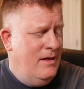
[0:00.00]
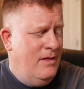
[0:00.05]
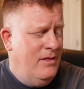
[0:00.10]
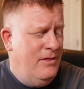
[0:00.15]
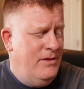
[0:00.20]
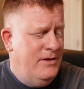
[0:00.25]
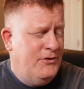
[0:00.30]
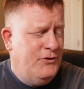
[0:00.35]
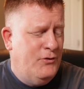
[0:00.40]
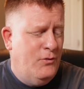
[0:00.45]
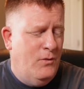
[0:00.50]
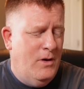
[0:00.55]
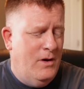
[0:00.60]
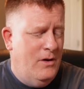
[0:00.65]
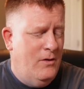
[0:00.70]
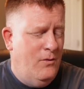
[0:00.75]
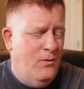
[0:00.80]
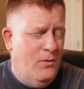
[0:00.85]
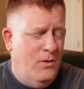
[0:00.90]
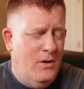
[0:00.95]
This
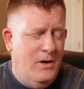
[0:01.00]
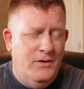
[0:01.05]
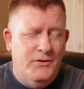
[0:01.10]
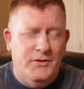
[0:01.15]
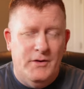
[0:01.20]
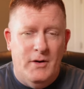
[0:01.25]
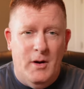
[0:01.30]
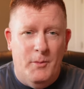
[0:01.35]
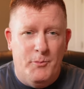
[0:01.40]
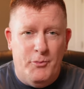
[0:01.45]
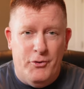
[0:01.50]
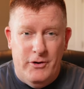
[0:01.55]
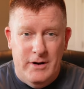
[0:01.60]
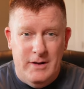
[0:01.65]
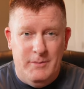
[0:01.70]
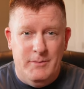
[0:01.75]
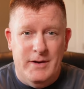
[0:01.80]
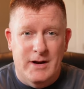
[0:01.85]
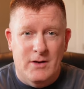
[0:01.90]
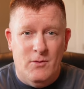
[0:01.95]
one was a
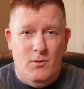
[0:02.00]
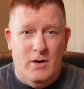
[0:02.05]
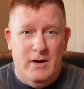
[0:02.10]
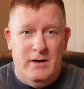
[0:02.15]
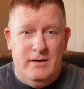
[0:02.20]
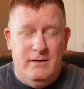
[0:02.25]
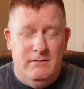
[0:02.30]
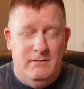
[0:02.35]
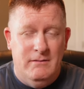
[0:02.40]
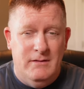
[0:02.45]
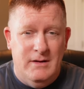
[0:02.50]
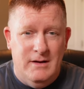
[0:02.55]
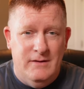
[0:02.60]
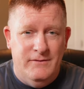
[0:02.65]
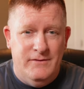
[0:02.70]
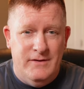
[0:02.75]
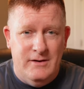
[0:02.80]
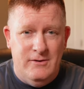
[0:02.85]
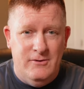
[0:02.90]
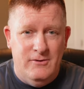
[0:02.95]
pretty big one,
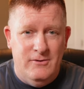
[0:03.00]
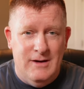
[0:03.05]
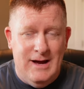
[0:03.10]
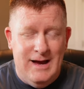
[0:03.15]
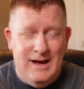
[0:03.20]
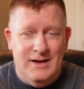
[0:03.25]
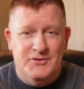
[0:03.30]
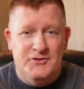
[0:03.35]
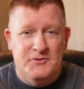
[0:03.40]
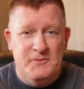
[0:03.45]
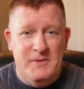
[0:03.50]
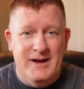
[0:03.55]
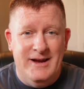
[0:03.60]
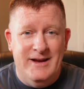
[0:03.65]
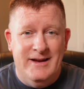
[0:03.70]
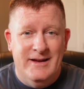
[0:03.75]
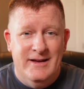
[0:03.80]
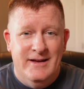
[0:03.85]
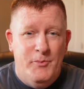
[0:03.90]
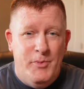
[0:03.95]
if you ask
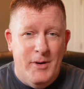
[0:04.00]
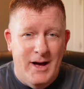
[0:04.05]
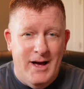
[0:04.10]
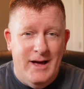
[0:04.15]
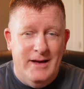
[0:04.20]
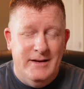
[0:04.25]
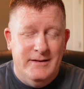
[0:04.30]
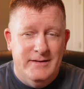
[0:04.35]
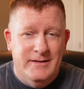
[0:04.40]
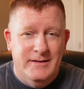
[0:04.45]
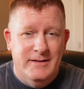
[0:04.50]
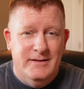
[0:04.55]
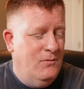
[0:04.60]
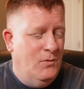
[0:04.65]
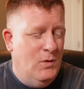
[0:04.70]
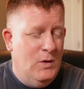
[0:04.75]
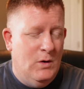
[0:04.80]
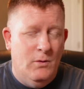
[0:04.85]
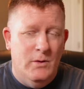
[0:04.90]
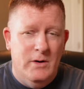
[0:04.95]
me. But
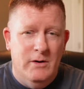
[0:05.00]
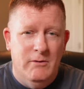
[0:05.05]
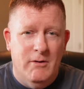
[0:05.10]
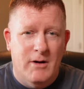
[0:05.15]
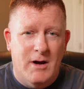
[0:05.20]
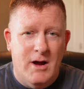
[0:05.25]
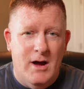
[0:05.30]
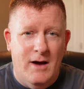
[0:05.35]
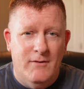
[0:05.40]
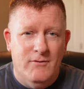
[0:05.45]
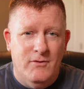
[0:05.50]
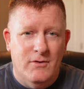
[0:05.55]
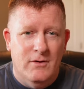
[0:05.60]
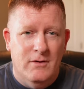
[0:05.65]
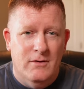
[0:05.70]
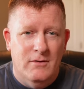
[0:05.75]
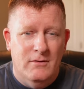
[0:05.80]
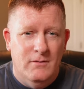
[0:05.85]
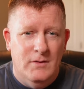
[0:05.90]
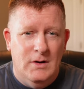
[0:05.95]
will we
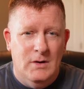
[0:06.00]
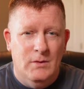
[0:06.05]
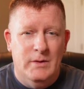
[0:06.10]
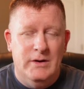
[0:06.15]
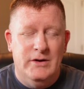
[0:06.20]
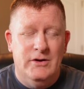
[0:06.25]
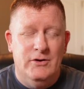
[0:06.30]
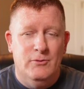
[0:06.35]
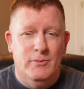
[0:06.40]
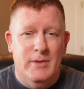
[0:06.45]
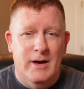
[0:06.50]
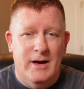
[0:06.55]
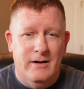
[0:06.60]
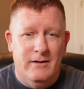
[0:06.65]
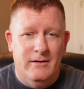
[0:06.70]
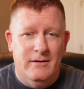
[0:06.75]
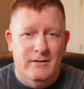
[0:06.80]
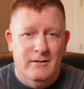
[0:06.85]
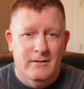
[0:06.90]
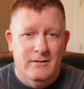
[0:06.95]
recover? Will we do
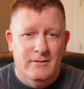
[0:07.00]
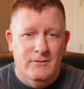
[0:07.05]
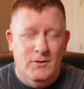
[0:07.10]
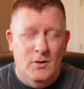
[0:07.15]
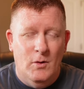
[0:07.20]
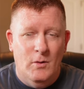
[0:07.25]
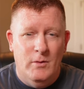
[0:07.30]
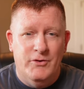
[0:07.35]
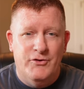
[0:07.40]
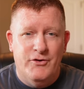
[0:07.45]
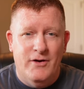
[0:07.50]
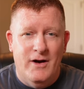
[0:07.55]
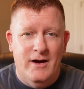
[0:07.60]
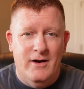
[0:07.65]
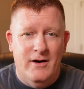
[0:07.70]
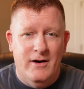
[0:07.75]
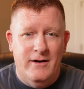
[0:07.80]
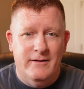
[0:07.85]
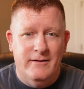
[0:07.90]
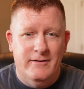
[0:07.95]
better? Will we try
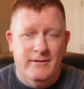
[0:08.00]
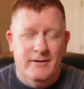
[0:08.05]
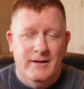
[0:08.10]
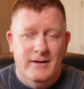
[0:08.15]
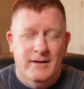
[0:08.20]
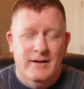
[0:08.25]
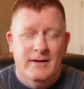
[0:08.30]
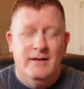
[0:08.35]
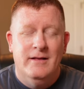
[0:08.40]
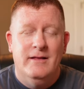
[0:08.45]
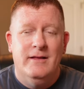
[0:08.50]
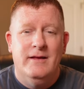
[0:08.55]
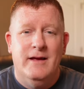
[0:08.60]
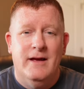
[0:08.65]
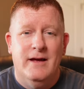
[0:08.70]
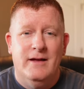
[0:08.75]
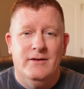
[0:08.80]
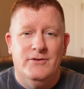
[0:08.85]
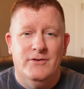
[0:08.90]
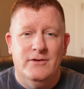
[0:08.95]
harder? The
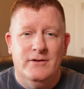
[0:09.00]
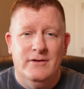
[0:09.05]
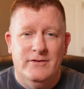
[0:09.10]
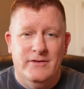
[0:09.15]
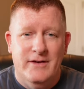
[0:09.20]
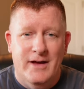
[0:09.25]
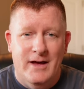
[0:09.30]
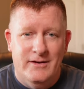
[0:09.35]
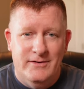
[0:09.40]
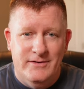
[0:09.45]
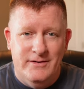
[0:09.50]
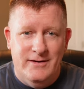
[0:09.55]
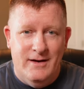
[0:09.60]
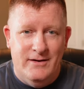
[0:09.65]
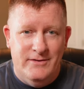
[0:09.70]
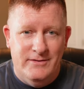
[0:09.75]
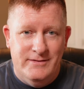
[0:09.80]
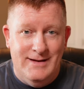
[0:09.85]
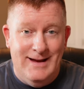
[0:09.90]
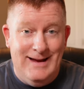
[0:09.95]
answer is yes,
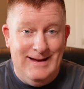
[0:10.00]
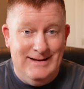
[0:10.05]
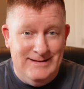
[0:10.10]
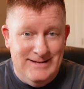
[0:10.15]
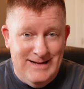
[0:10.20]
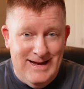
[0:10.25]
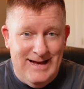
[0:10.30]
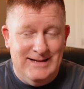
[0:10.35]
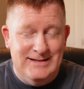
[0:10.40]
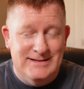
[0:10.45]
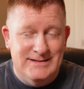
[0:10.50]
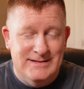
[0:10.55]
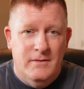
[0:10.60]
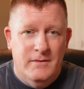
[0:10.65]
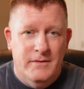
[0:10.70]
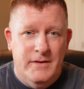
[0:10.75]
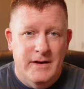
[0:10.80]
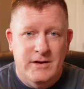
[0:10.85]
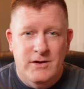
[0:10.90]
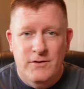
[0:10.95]
yes, and yes.
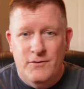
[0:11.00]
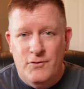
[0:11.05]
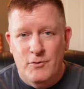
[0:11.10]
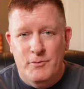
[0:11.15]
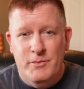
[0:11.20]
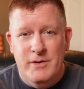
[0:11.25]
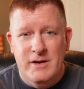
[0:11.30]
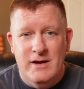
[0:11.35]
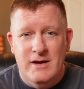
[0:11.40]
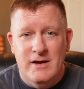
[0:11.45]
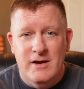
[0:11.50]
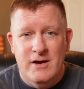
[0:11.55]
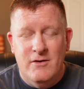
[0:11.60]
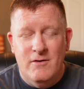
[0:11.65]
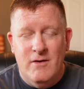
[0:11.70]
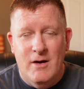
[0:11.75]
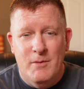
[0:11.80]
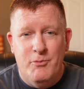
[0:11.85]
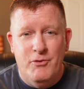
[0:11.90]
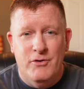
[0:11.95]
Thank you for being
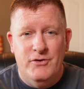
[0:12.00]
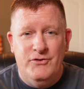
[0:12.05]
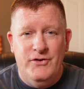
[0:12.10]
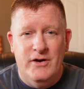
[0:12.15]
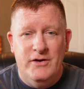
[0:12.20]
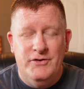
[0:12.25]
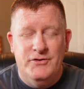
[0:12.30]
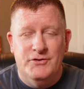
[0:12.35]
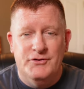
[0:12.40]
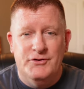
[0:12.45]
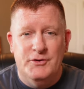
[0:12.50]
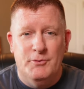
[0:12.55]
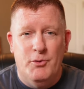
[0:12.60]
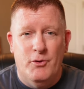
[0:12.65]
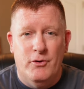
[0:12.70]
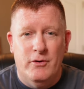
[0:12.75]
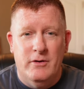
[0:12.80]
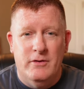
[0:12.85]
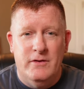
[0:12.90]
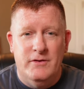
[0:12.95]
here. I appreciate your
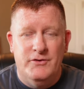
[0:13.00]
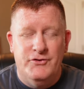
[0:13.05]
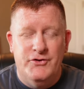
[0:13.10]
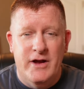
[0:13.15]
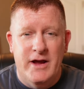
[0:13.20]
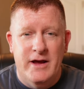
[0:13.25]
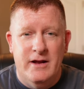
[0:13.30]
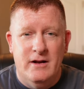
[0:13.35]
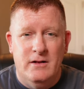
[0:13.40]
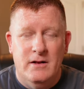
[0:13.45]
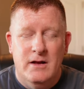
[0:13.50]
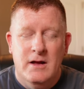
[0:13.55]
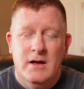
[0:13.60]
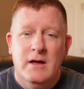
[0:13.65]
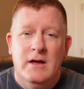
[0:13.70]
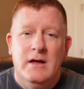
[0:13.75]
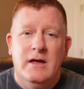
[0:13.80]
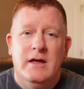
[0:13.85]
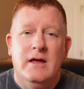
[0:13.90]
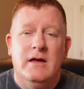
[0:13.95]
support of the channel.
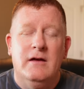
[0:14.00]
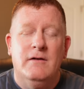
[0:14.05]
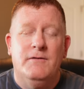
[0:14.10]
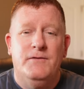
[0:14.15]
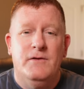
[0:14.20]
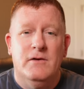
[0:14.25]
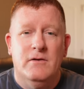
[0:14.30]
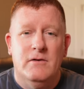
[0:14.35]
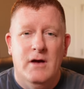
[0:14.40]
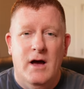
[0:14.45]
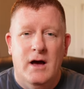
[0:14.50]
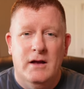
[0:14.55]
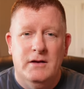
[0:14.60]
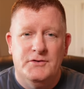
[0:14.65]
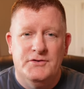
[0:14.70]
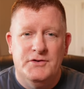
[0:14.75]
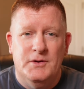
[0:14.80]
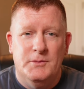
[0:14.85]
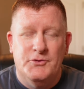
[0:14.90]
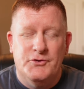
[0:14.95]
If you're not
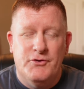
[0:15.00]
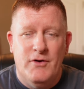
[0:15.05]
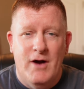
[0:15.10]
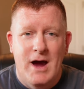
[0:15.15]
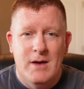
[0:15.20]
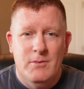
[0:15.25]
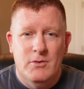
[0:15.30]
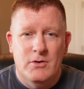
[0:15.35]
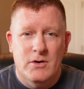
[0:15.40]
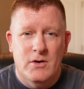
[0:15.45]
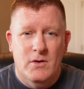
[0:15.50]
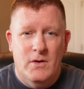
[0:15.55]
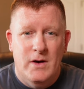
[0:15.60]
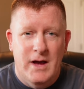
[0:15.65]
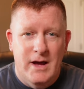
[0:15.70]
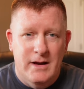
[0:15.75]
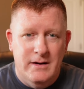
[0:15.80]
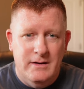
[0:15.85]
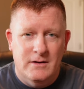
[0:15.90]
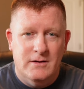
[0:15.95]
a subscriber, go
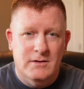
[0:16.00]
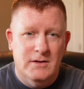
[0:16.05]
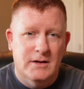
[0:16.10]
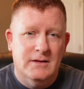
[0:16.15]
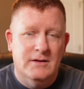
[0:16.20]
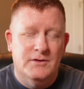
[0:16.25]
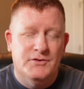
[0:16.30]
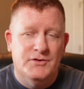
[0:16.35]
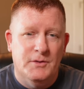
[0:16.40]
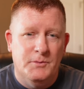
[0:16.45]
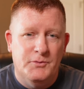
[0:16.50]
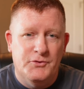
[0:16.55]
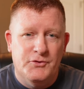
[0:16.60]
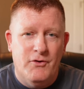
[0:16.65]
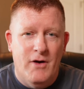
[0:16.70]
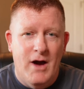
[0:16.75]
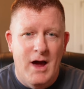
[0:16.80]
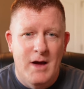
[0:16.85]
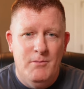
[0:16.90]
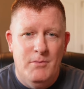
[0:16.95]
ahead and click the
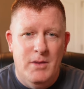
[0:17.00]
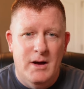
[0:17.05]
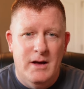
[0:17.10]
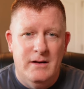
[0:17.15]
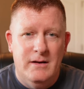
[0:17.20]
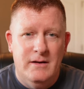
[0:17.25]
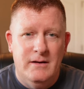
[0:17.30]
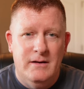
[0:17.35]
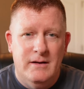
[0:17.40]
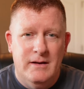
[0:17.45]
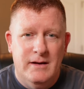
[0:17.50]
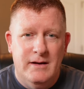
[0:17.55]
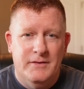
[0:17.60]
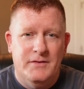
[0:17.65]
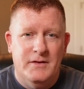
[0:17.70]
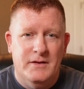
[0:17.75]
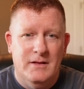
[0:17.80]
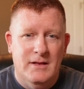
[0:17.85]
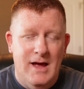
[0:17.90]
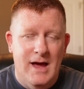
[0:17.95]
subscribe button,
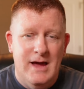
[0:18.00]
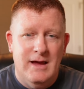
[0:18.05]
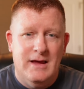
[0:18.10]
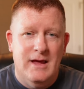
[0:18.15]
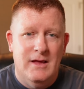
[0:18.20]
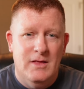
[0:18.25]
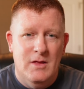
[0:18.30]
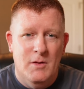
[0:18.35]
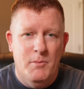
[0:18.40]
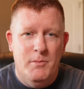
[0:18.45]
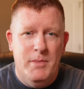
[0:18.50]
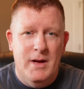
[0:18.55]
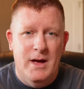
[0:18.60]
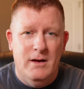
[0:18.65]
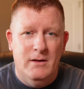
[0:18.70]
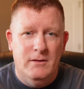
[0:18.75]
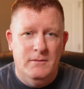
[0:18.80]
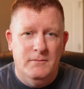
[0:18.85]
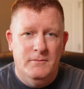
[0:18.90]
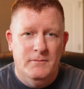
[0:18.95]
hit the like and the
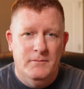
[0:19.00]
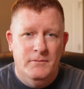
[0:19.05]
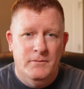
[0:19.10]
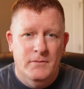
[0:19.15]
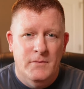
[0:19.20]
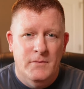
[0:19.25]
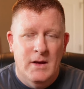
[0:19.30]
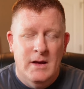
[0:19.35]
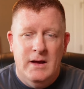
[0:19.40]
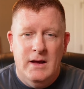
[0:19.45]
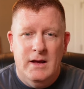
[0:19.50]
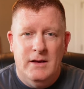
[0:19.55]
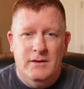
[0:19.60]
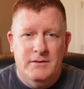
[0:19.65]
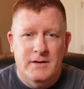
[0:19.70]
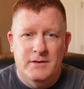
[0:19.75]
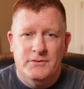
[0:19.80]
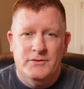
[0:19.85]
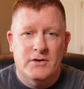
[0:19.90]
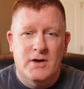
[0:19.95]
bell.
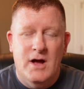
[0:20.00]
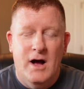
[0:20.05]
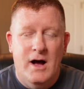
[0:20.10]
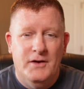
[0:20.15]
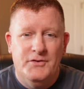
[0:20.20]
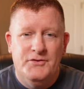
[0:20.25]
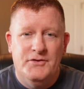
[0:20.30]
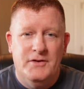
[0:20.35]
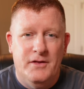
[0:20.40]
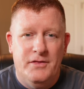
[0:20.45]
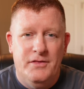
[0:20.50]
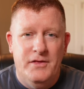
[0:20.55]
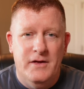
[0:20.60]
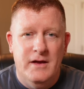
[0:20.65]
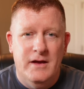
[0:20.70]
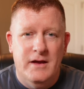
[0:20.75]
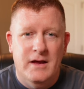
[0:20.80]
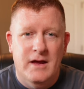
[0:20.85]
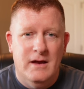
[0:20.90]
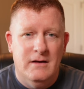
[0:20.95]
It doesn't cost a
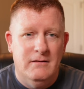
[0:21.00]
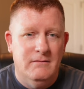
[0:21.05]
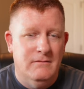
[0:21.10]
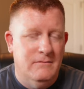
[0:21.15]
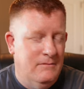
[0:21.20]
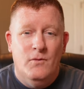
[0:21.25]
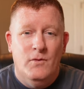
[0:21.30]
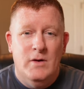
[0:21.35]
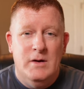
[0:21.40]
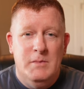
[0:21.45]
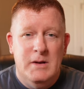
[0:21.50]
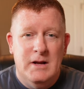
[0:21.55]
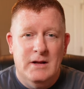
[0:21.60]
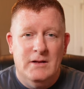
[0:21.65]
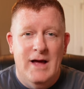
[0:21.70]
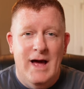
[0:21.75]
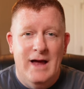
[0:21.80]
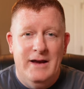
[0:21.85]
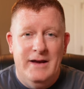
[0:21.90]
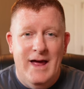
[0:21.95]
thing, and we'd be
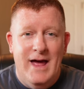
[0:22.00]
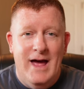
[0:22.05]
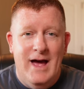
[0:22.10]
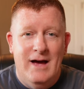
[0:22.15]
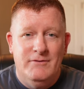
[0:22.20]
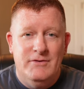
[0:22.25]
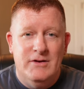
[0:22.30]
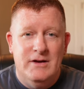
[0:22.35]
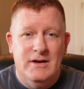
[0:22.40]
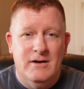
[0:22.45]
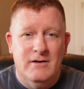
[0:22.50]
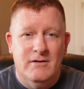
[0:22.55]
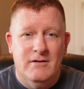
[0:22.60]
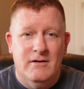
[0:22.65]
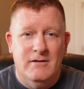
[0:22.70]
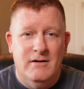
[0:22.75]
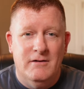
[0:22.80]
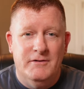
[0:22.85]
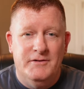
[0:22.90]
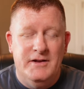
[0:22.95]
glad to have you here
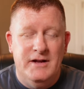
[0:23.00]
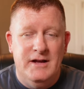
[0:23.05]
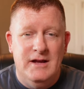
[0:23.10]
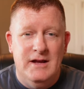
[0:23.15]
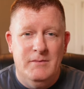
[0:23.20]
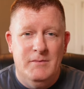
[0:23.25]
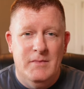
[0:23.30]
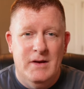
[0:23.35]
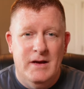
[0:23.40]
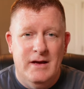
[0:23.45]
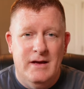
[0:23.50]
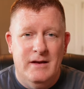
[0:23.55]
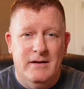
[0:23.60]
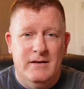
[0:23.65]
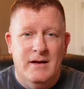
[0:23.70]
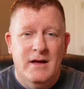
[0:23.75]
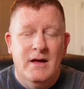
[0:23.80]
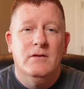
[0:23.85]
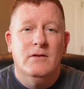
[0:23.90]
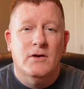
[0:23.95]
on our team,
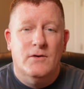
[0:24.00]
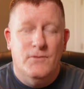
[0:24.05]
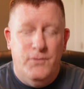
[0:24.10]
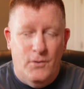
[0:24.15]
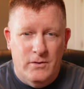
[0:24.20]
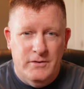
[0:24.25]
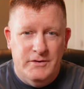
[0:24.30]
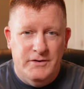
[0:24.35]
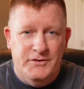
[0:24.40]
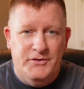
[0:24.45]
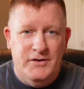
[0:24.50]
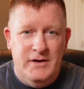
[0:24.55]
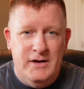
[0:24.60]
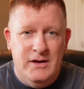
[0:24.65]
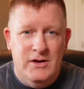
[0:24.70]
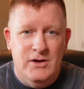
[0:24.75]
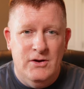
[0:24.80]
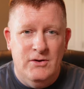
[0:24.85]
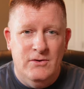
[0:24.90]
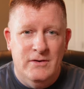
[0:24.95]
and look forward to
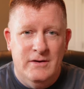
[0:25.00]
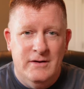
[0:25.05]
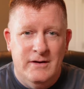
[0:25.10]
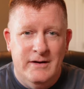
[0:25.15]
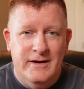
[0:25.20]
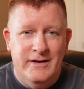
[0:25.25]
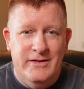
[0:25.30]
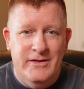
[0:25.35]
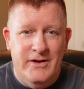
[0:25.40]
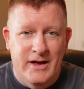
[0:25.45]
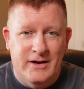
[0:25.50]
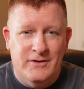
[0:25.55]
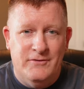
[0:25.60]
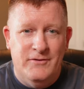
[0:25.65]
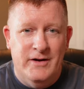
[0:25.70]
seeing you in the next